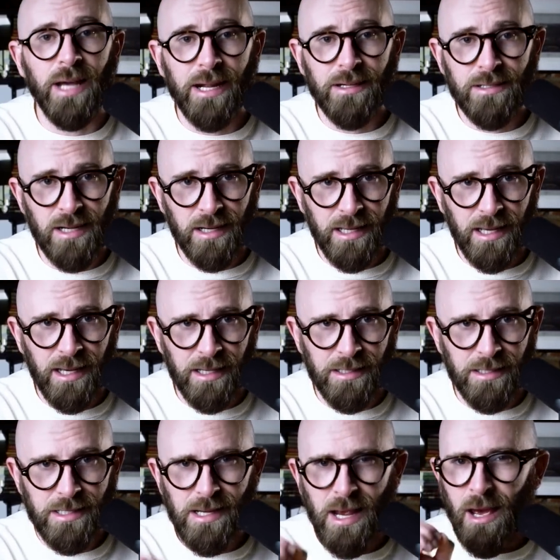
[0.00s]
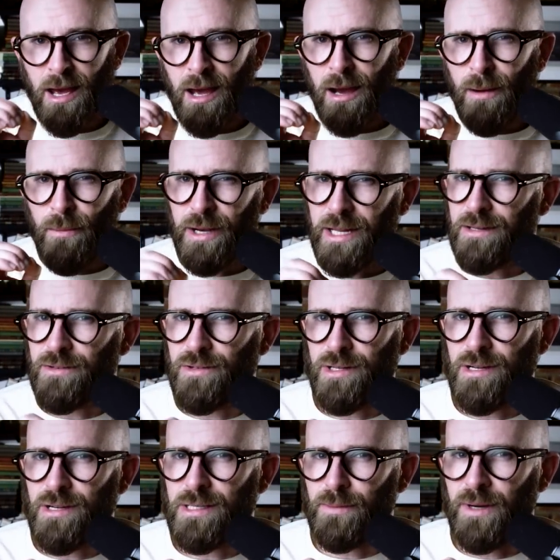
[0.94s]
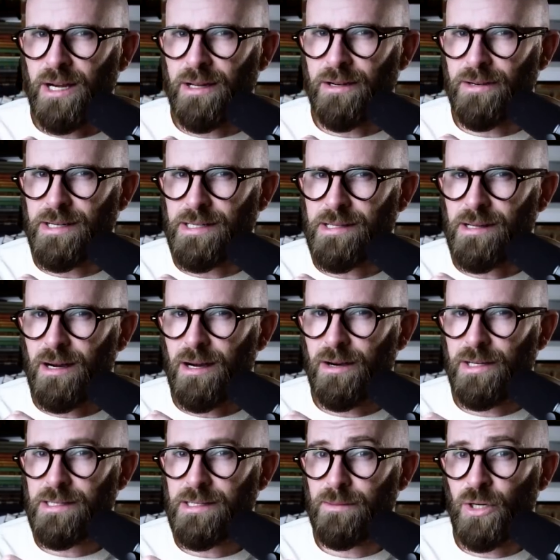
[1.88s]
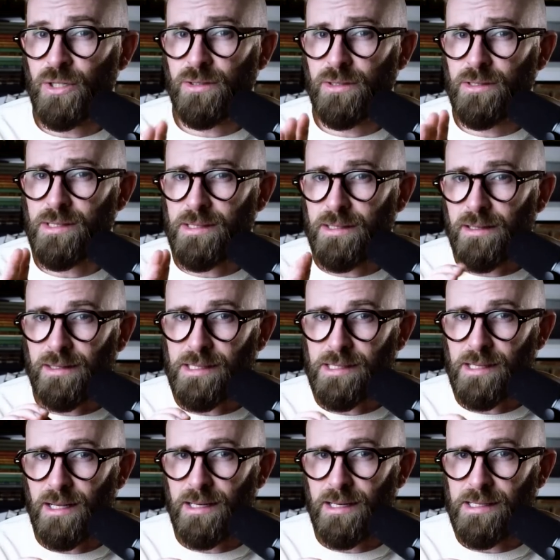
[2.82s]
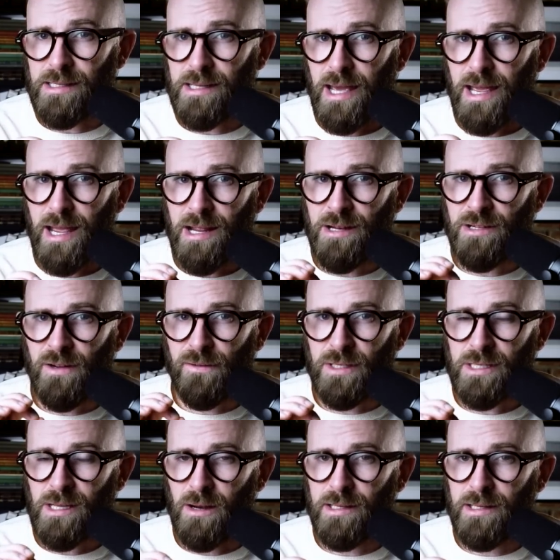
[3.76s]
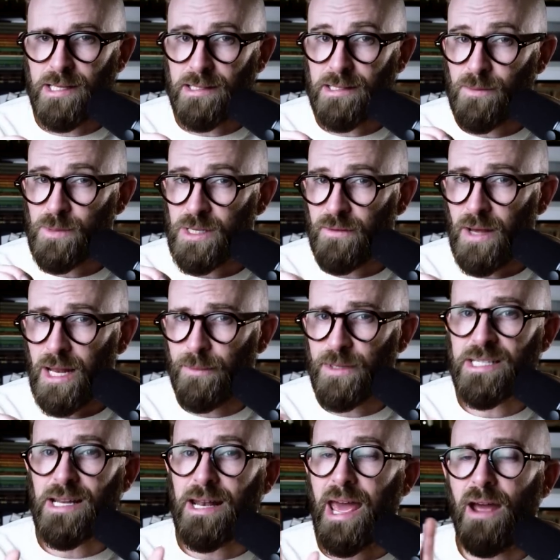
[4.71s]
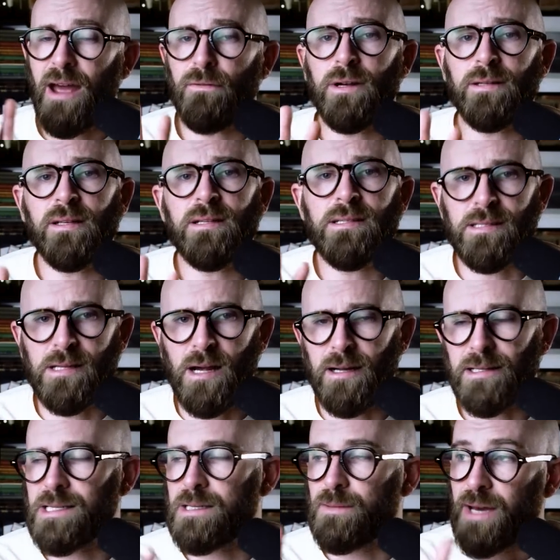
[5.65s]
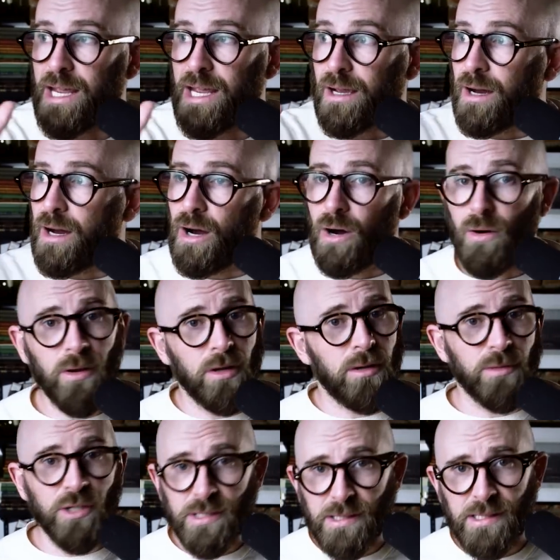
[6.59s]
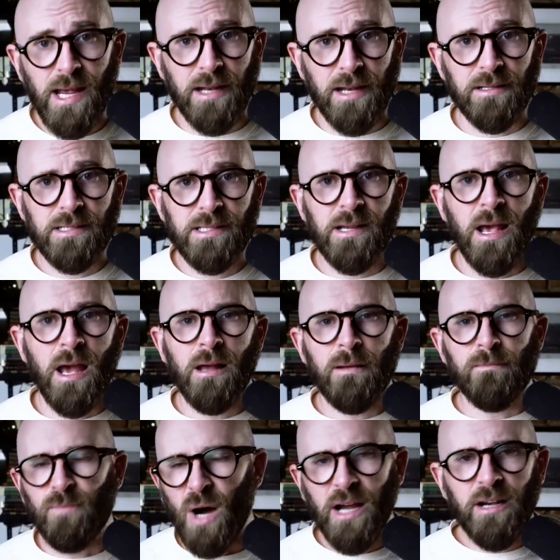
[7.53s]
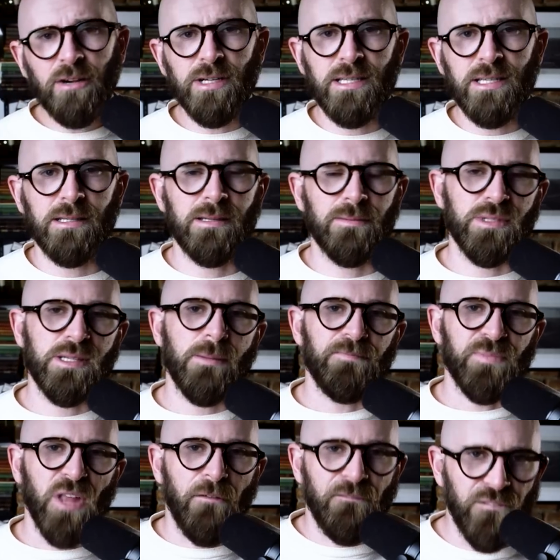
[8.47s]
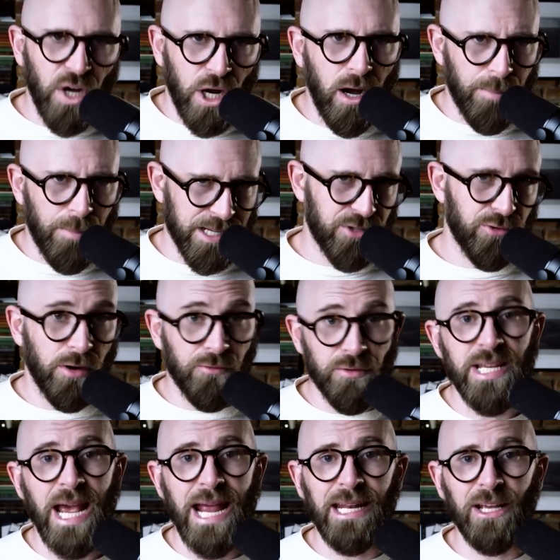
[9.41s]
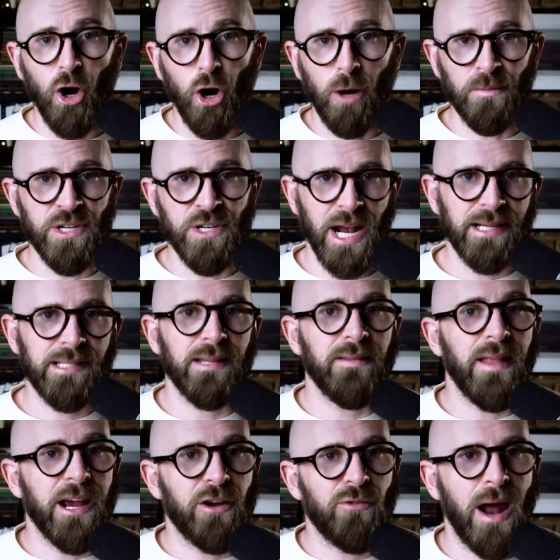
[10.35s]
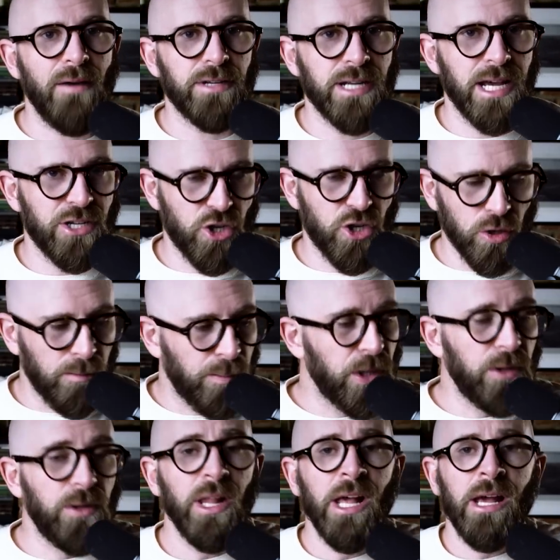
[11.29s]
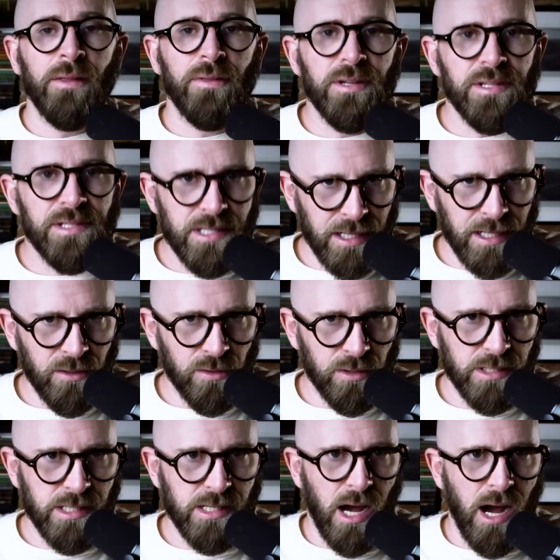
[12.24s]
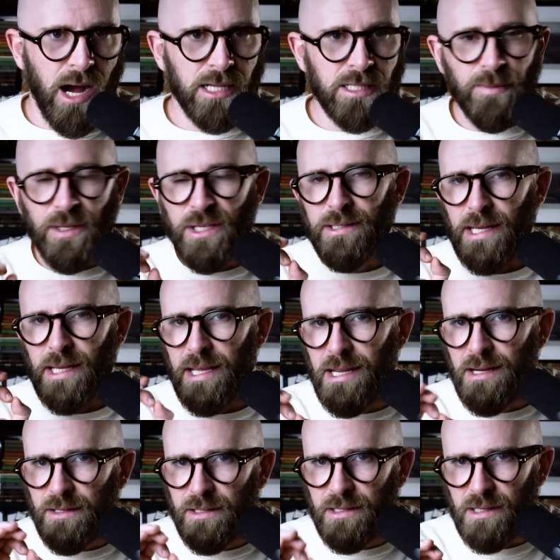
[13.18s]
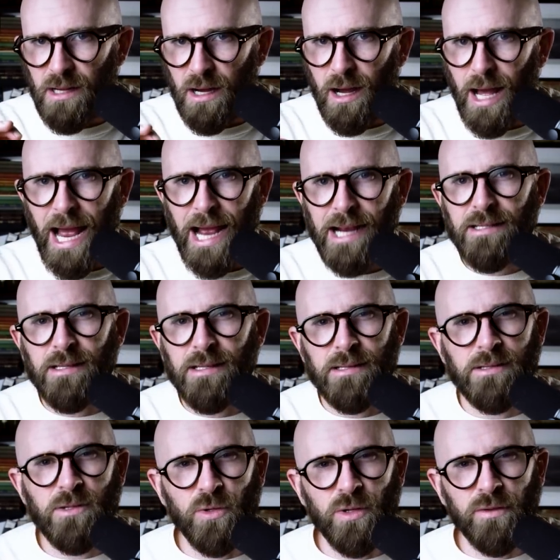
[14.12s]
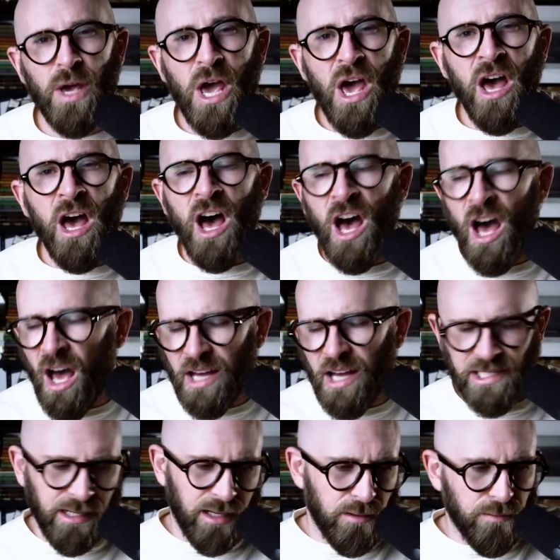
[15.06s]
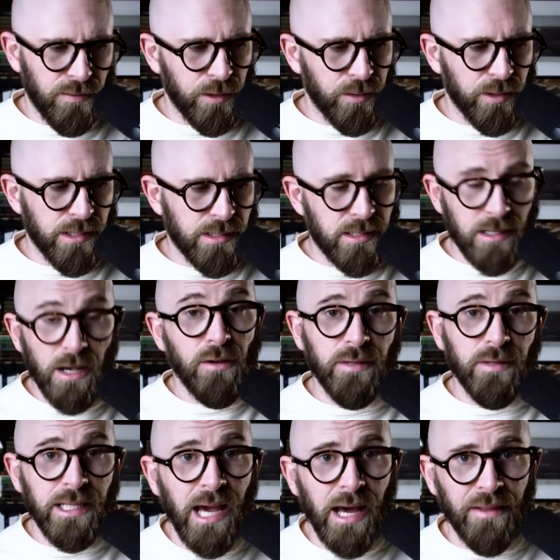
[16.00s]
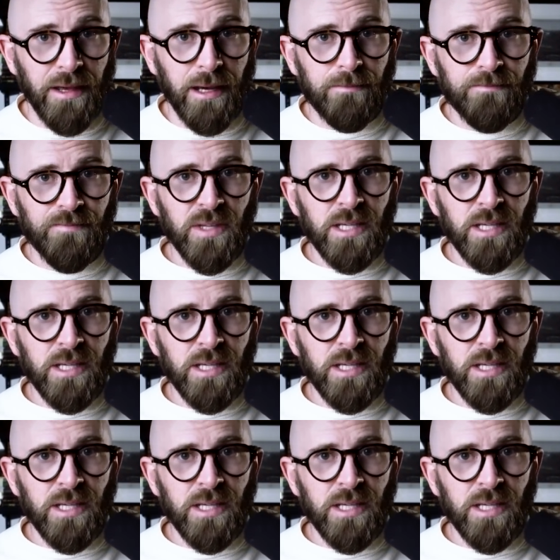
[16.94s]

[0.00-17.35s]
actually is. But introduce a binary star into the models at this early stage of the solar system's development, and everything starts to make a whole lot more sense. Binary systems are far better at retaining objects in their gravitational pull than single stars, because each star acts as a sort of herding influence over the other.